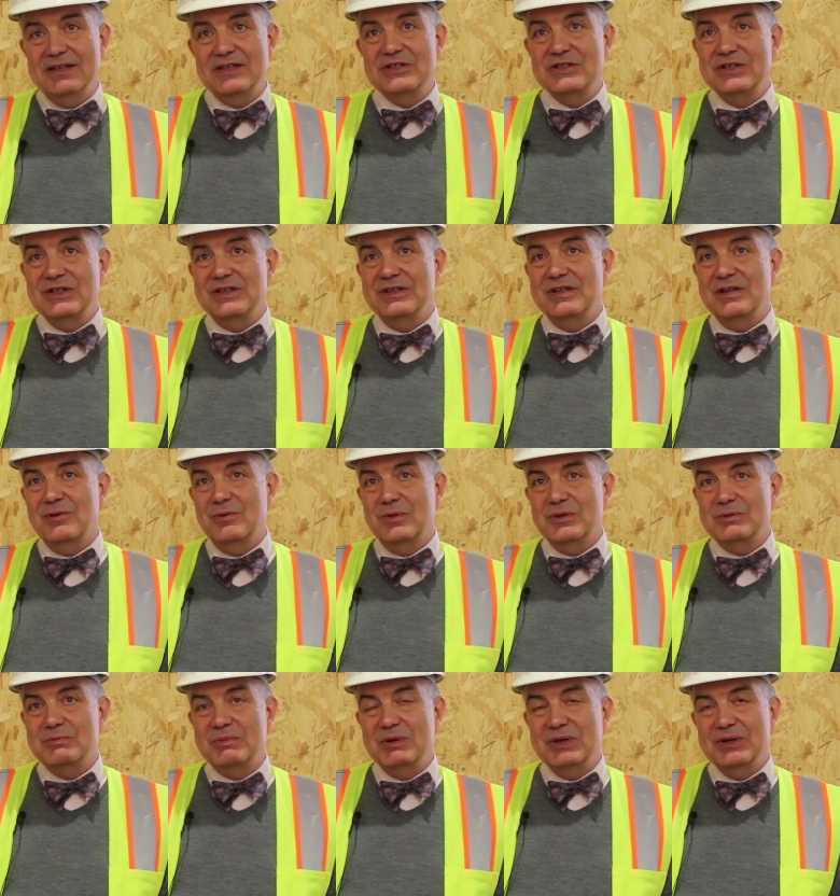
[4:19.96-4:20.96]
addition that
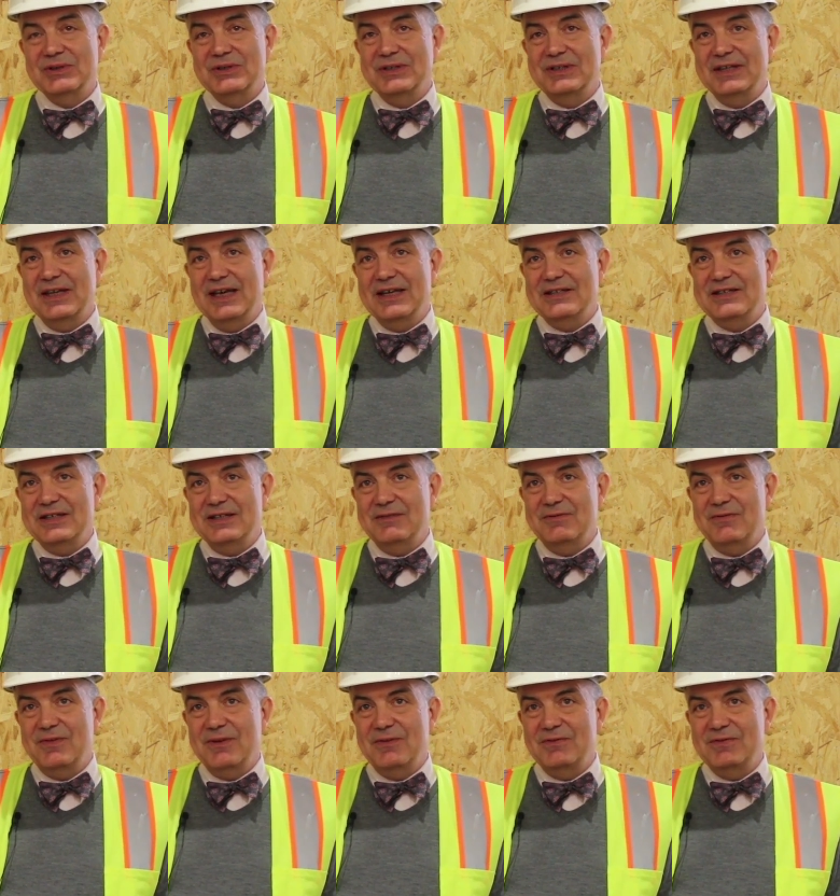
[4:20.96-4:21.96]
was built in the
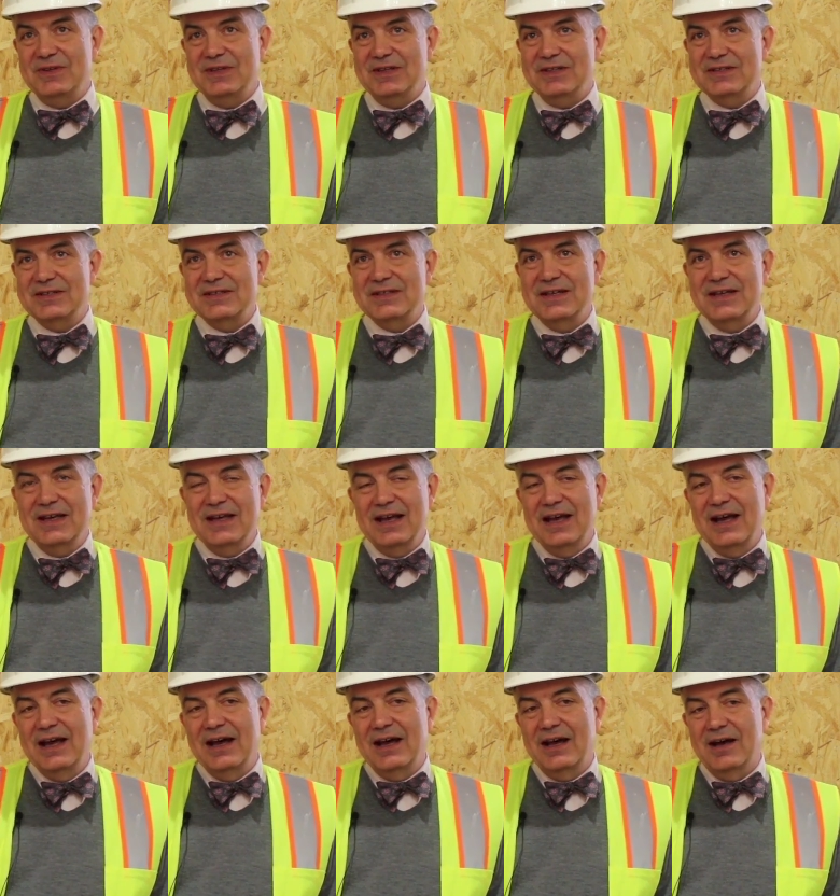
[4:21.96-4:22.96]
1850s.
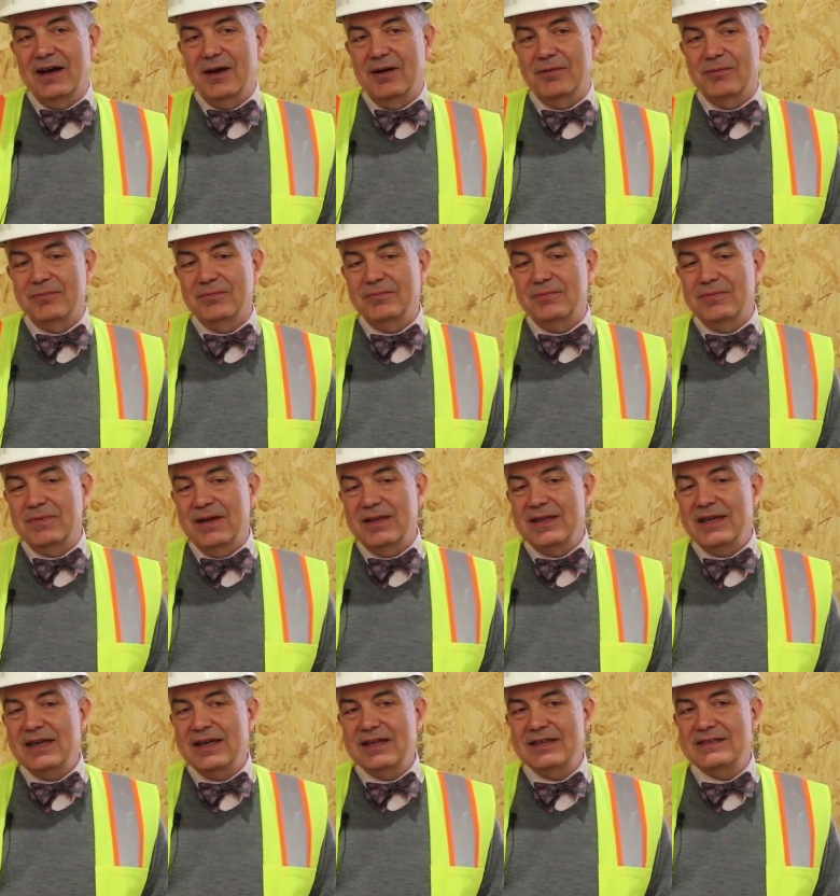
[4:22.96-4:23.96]
Uh,
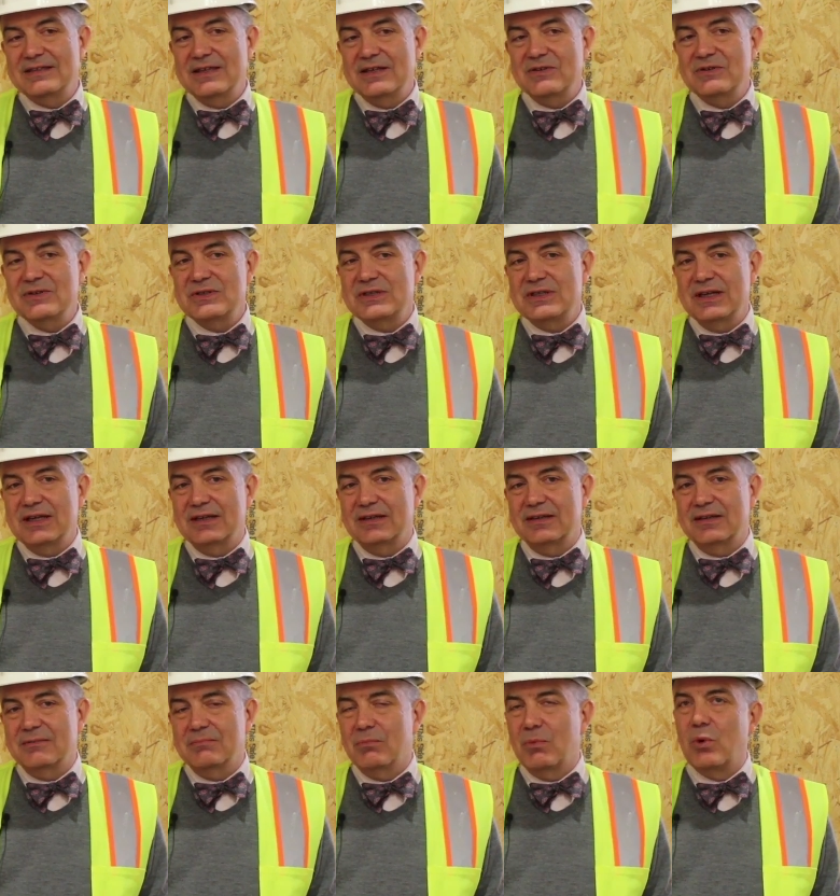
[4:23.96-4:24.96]
I think it's interesting
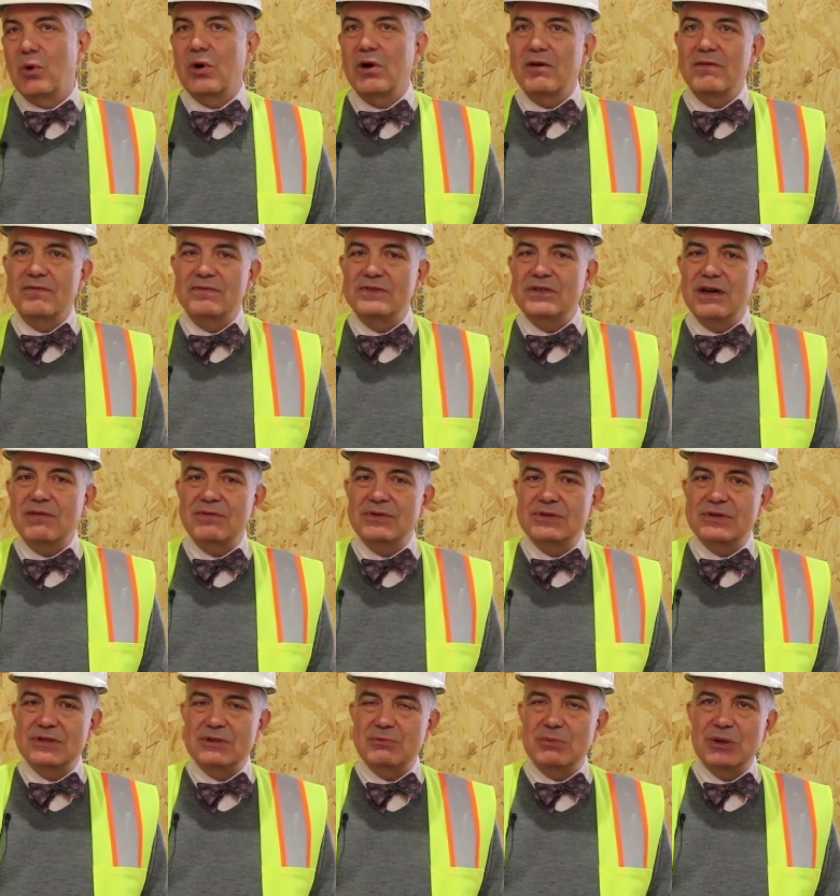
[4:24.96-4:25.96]
that more of
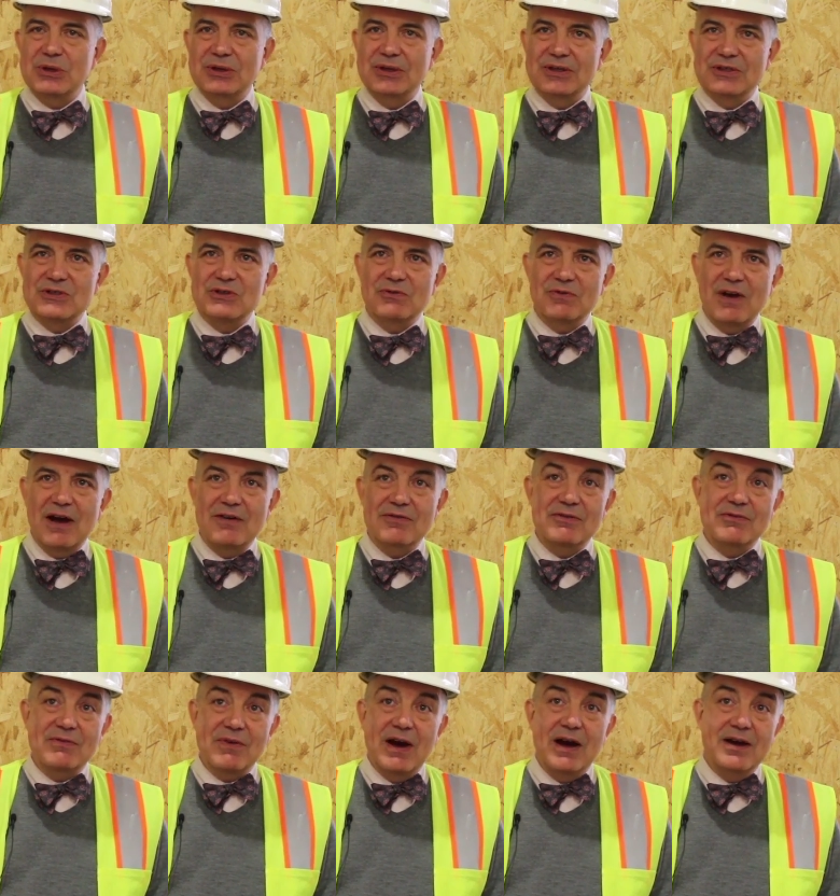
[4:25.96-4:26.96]
Jefferson's building
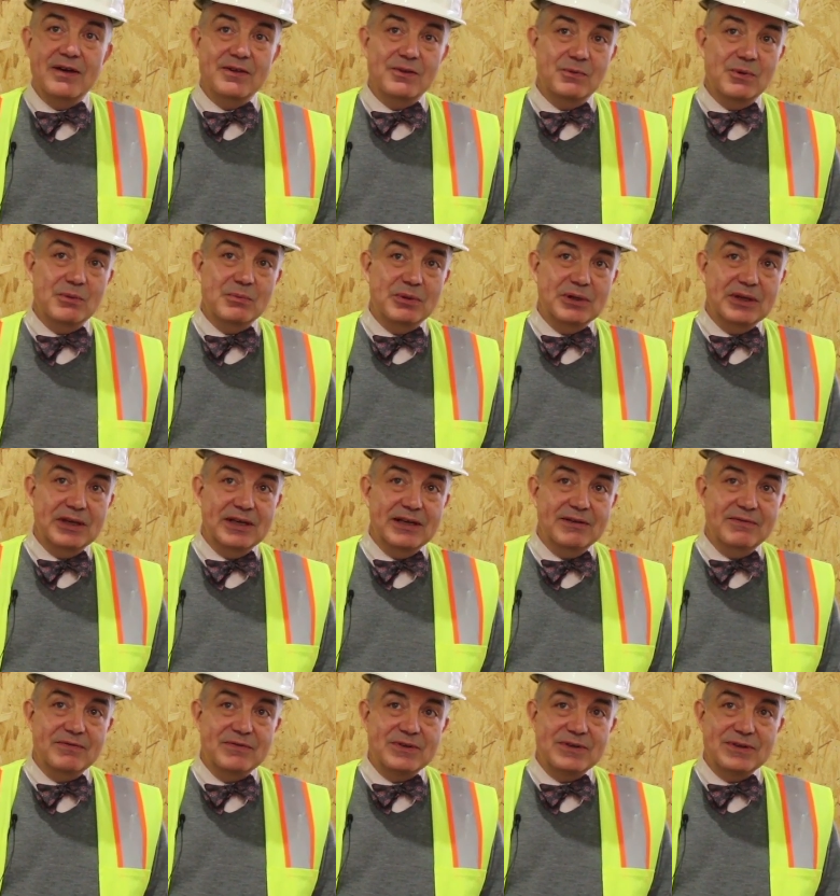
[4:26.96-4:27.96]
survived fire than we
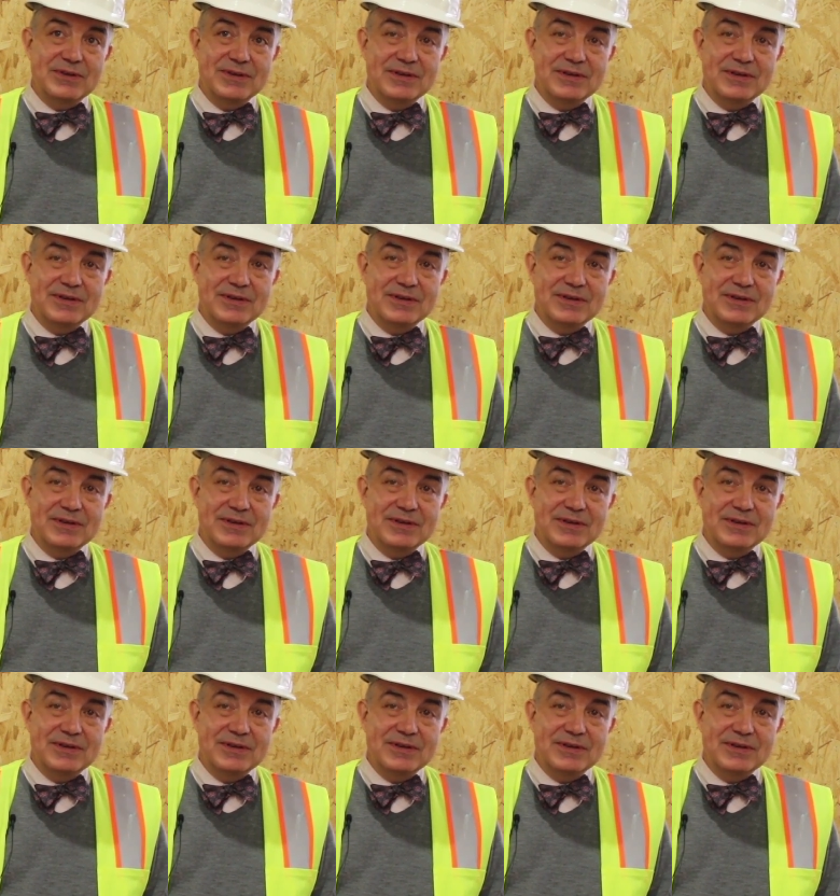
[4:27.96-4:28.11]
believed